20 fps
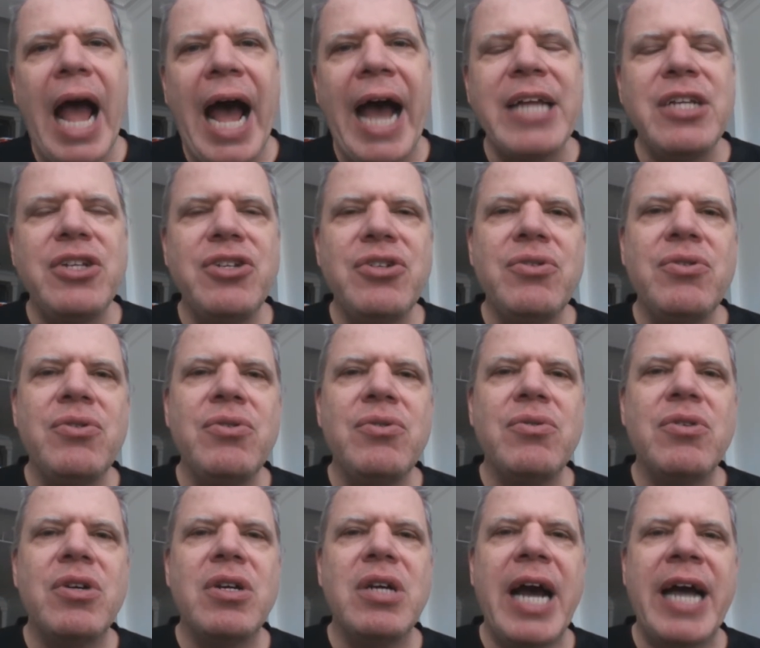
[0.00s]
I
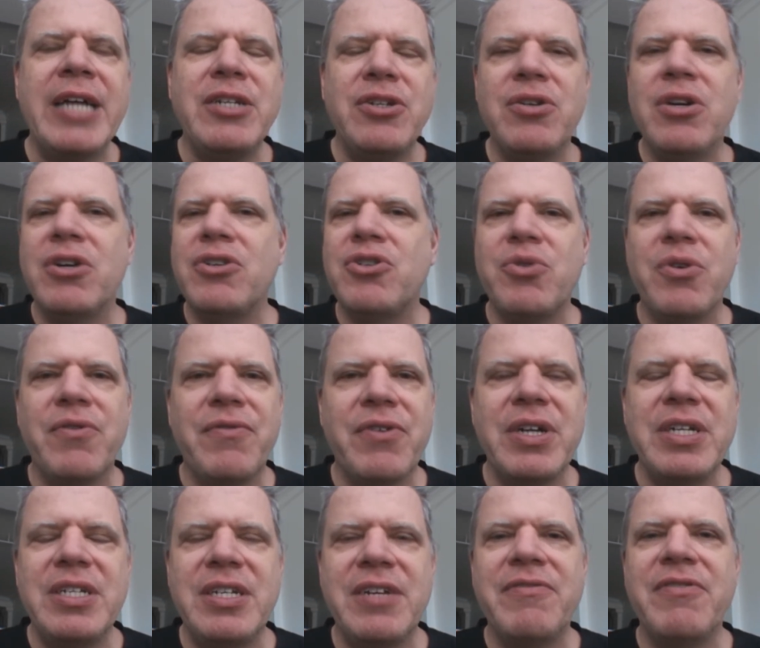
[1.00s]
do go to a
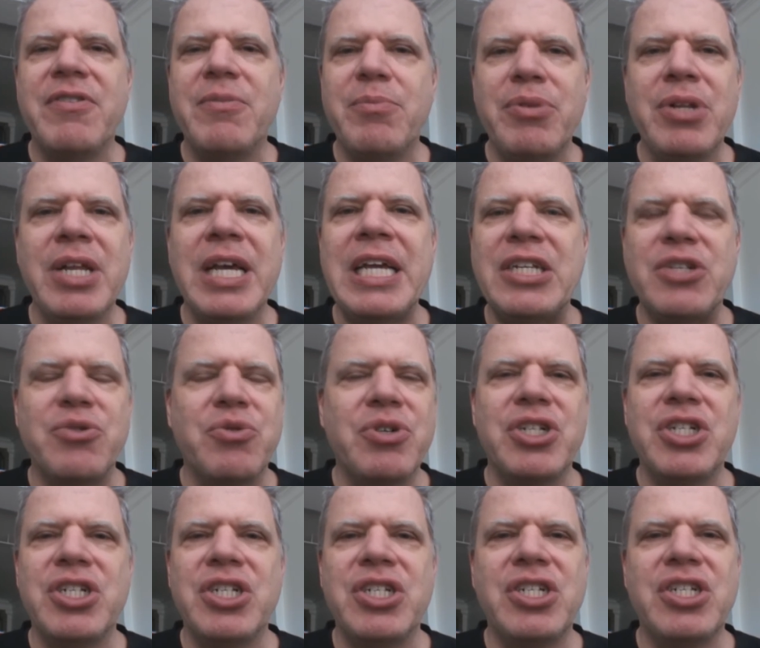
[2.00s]
very different place,
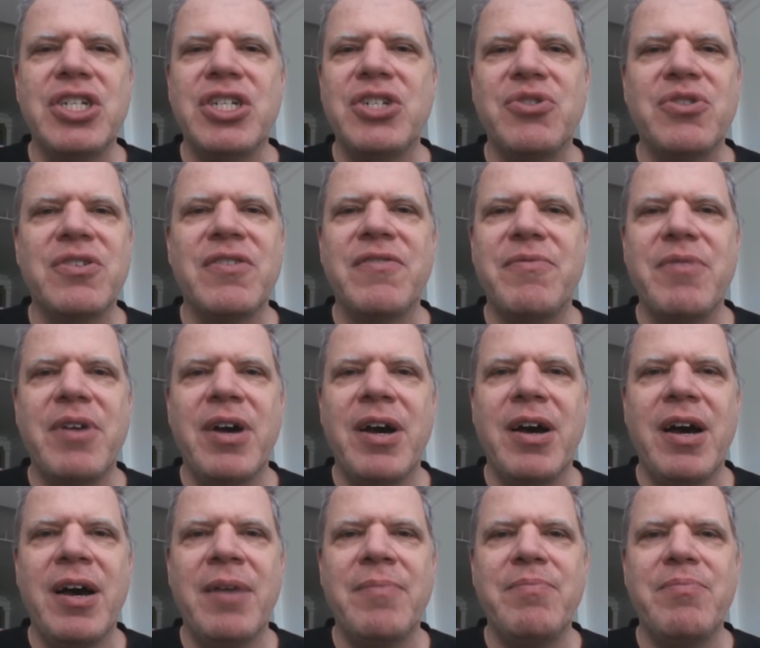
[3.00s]
which is just sort of
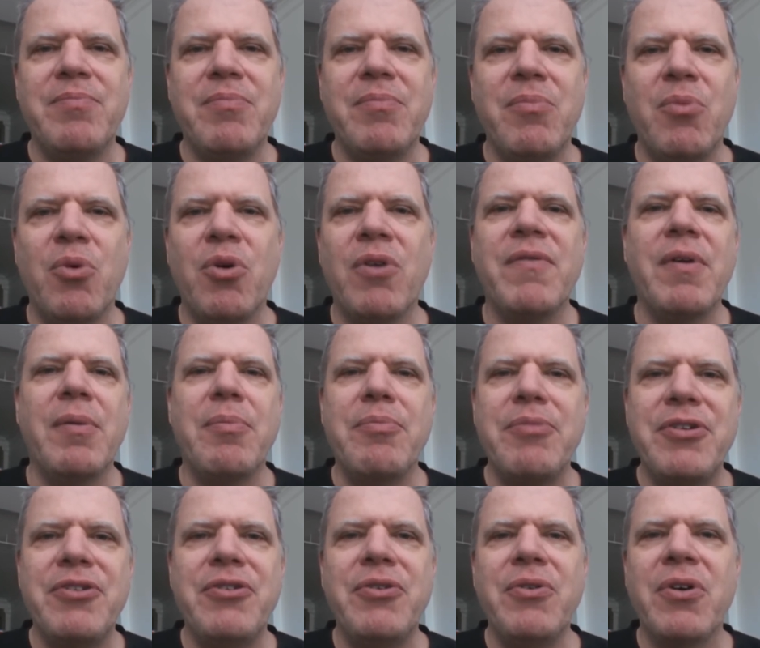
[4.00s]
a more of a
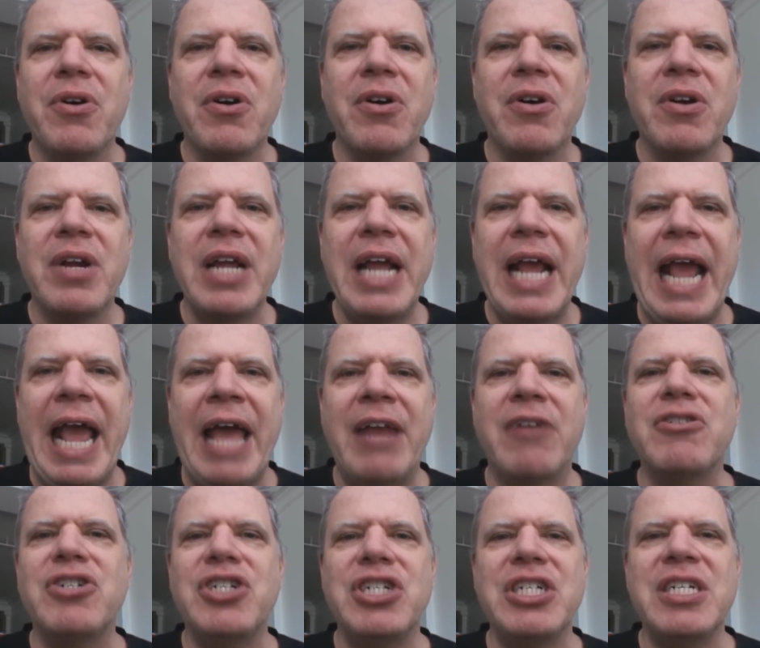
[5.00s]
pure
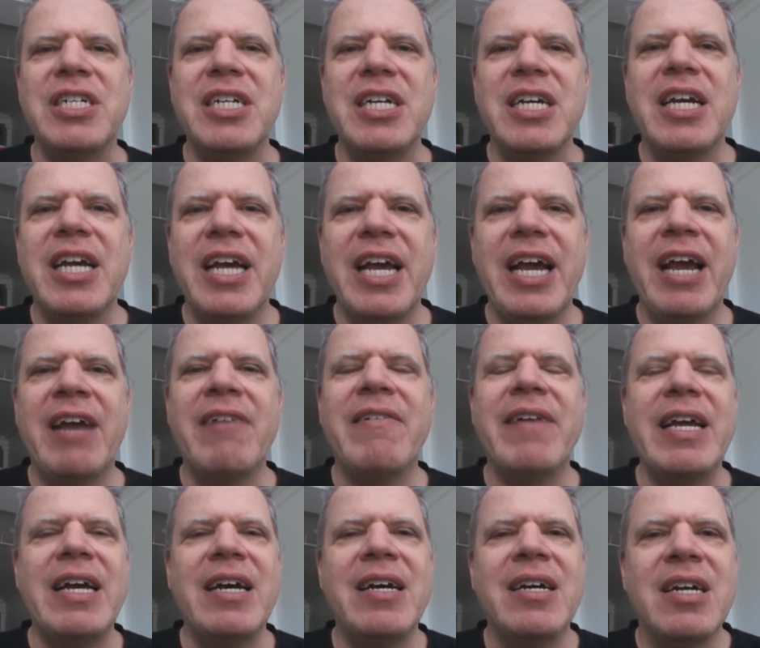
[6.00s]
energy
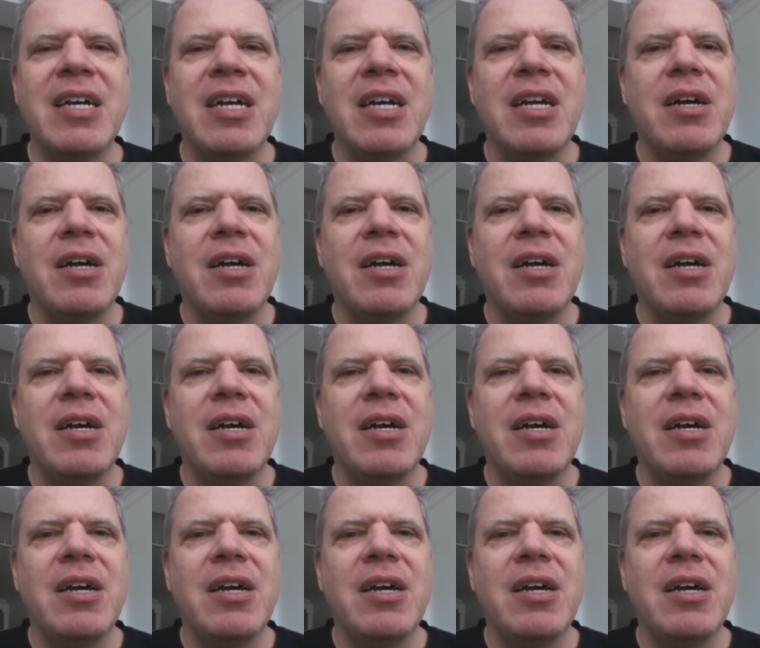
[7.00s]
area,